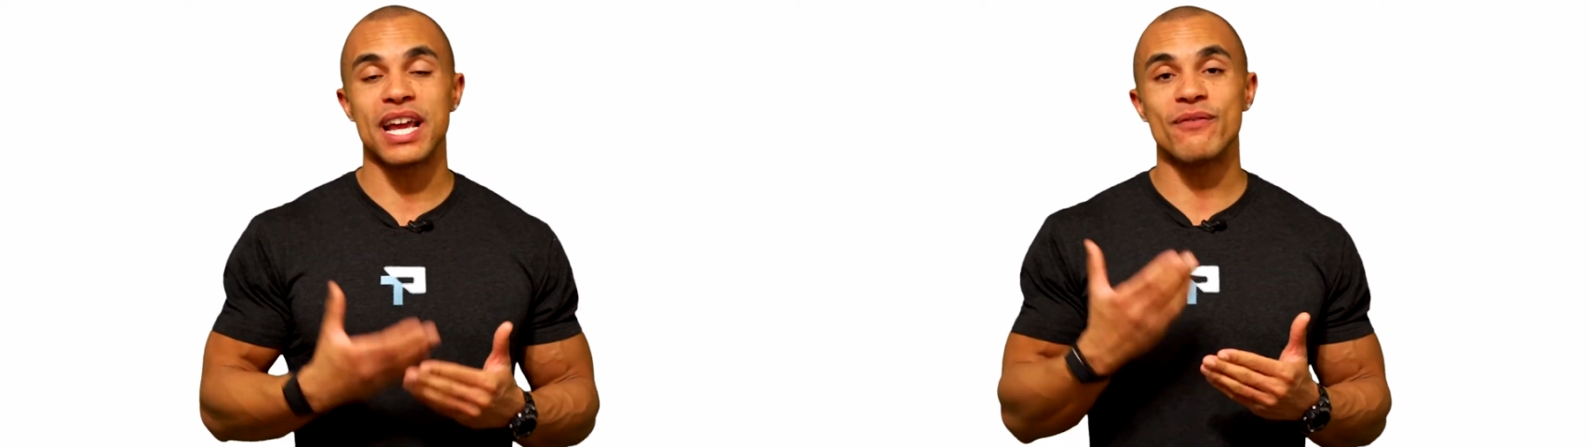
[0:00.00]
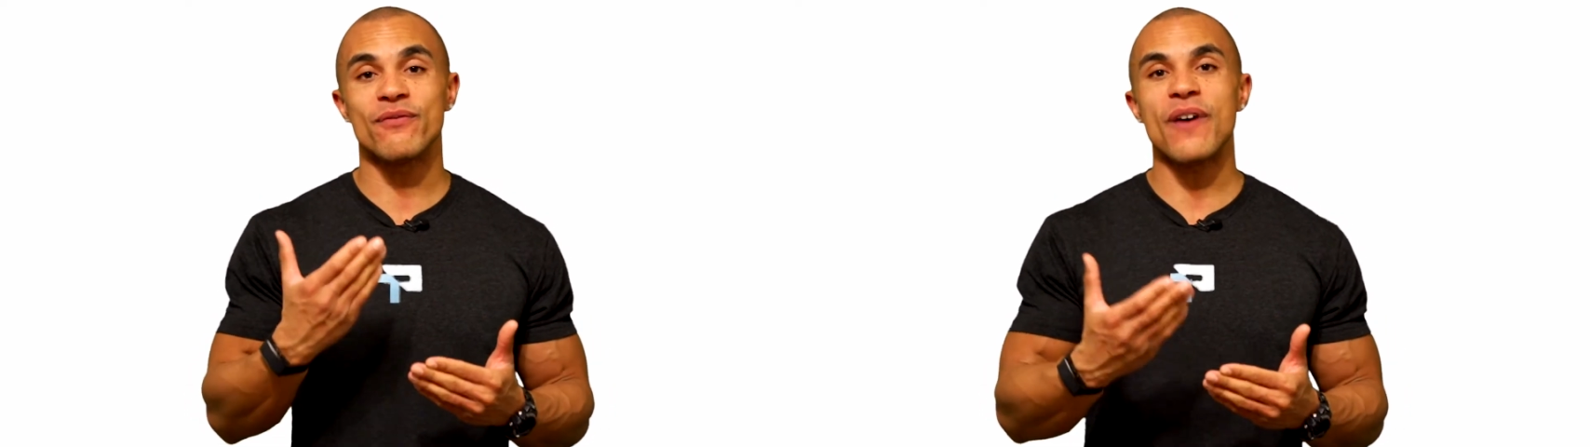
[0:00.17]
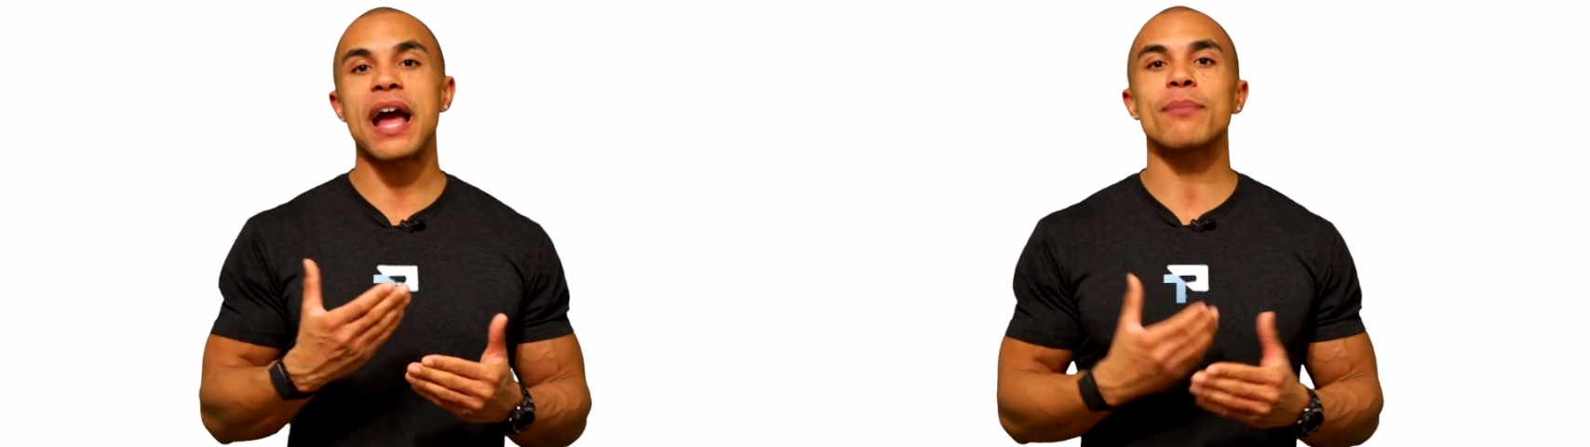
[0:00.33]

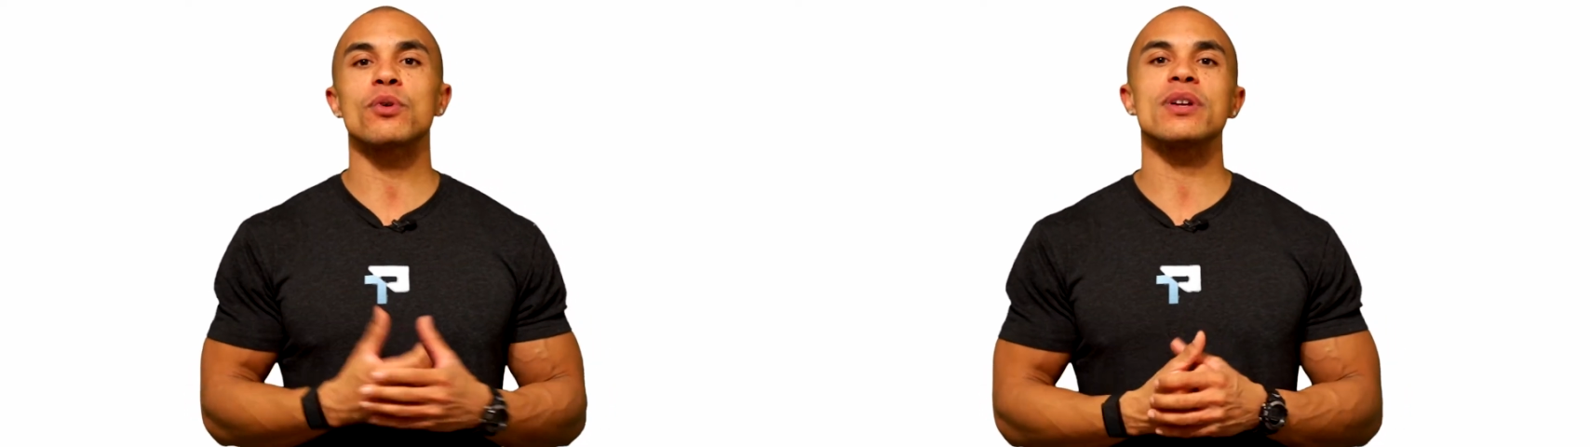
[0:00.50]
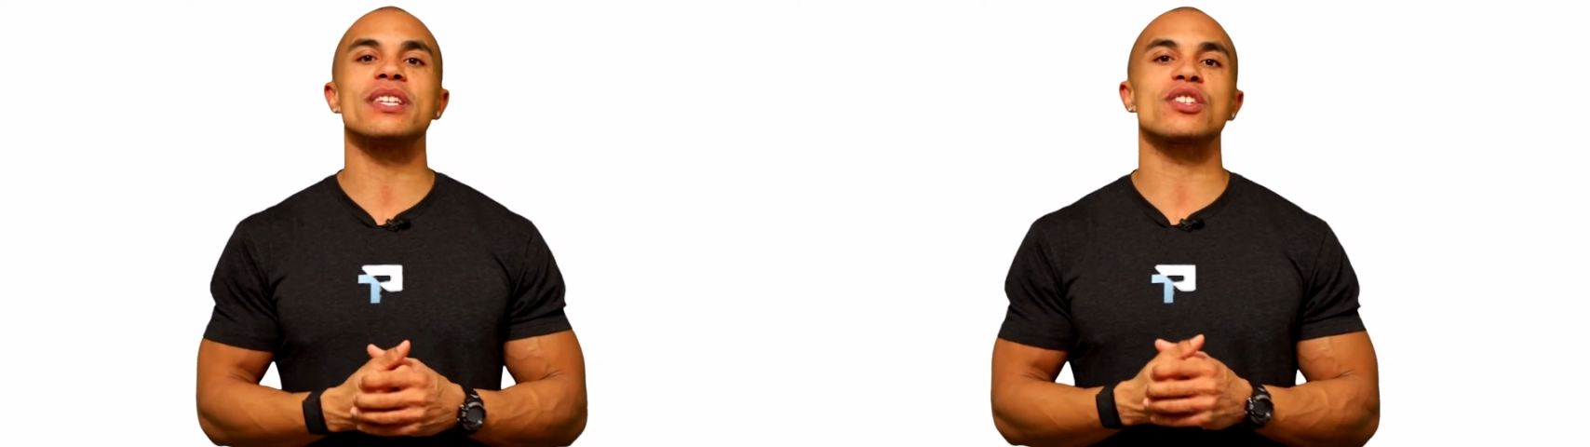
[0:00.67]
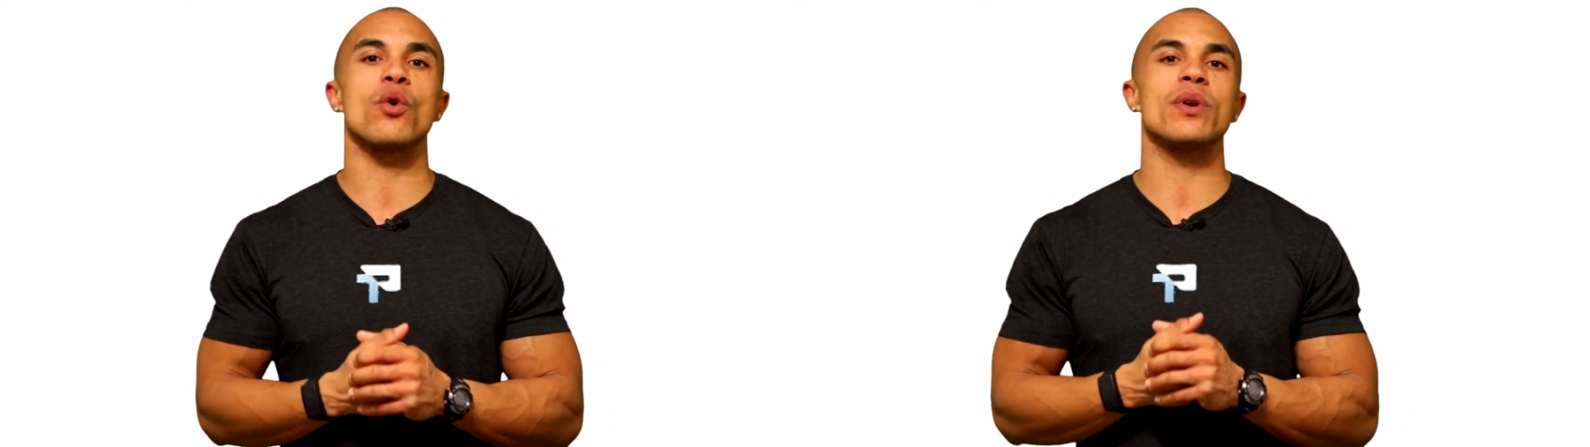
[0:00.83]
And fiber
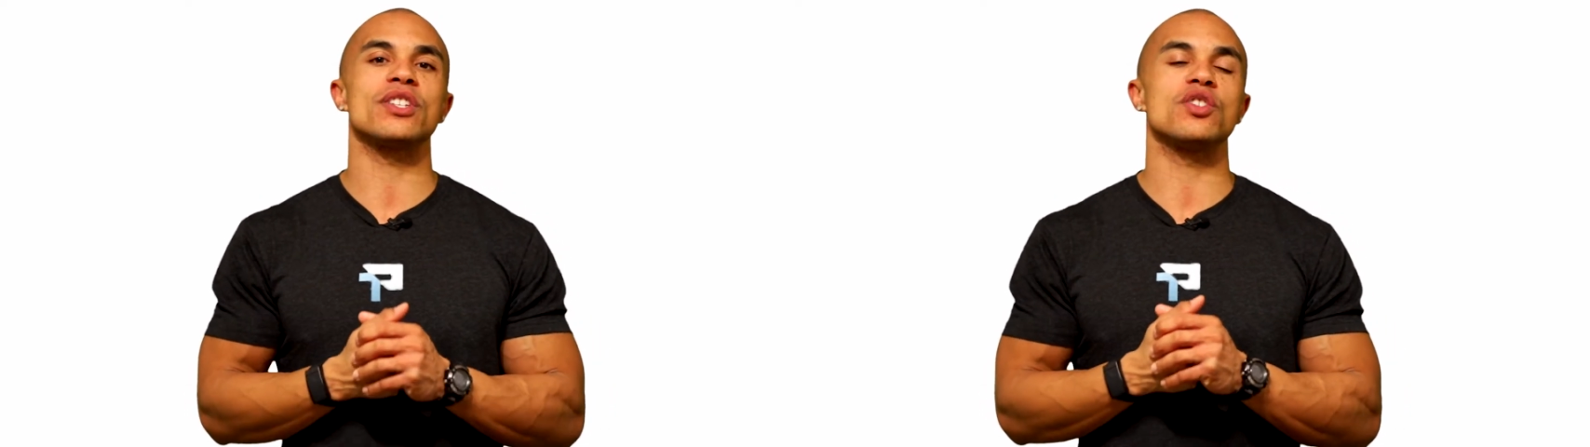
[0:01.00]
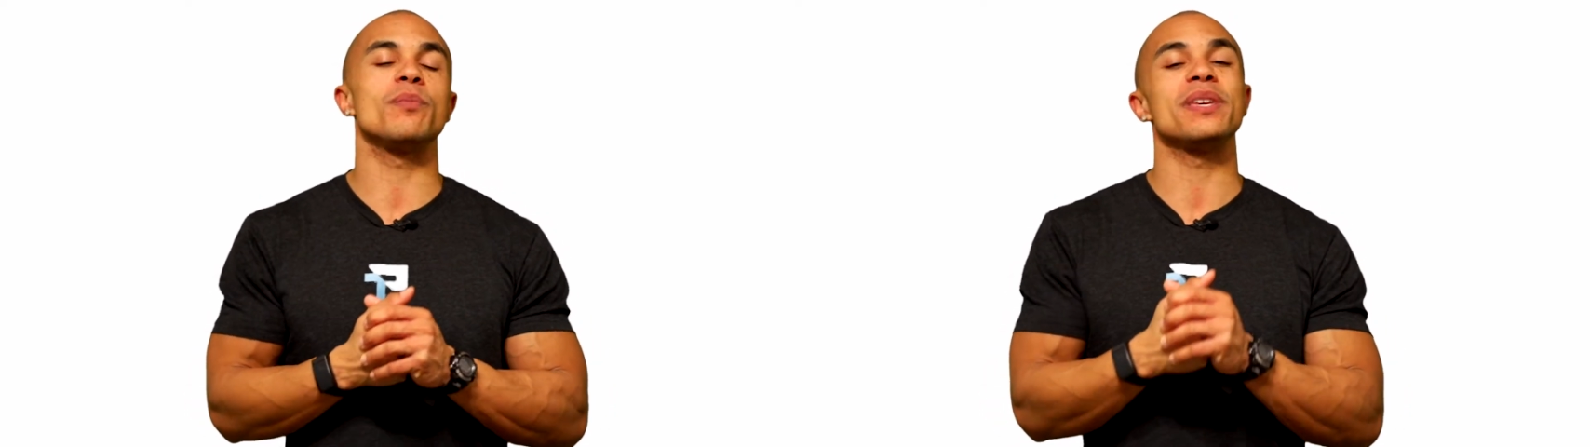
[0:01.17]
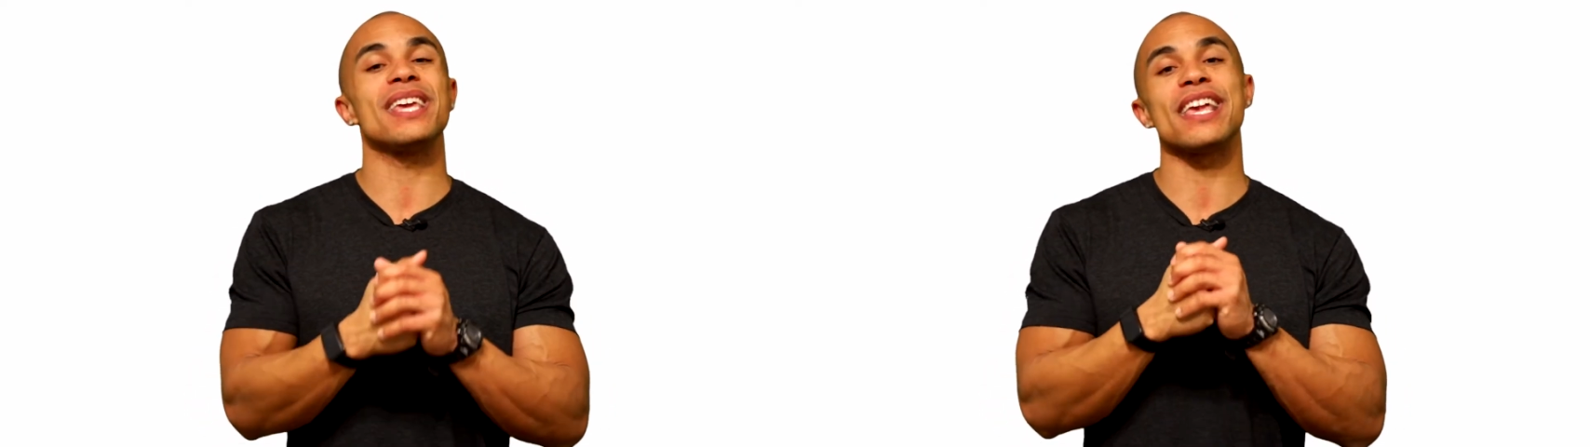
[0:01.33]
is going to
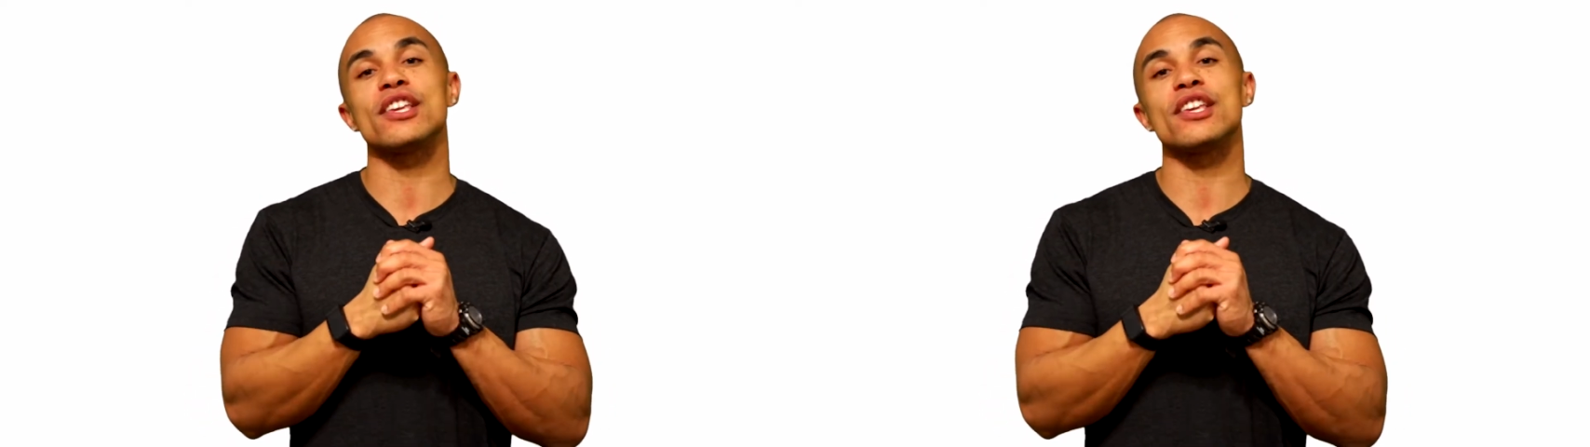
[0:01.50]
be a